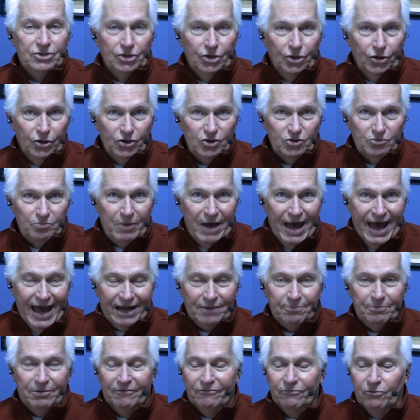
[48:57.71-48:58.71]
News
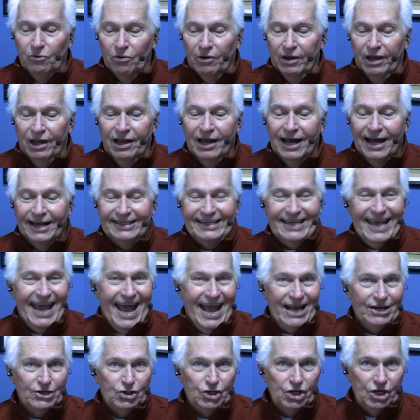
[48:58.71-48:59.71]
back before he got
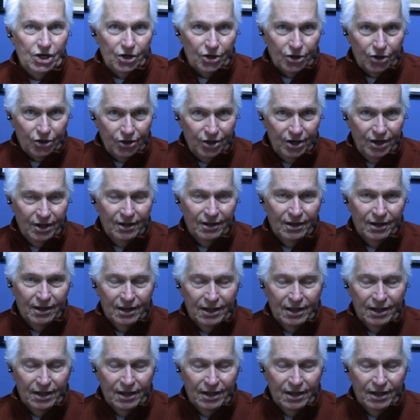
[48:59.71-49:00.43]
cashiered.